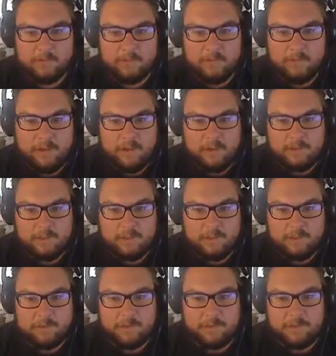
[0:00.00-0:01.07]
I was
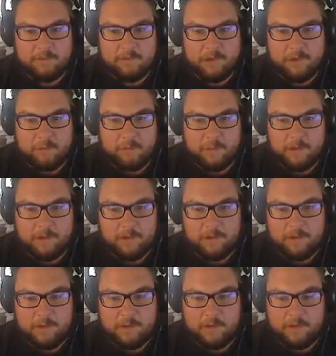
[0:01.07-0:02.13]
close enough. I hope I don't
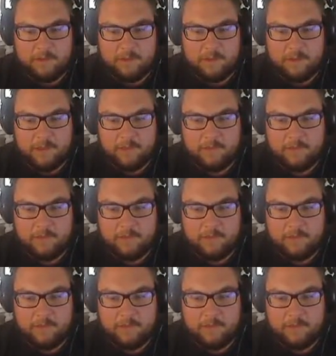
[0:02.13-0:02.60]
need to do that.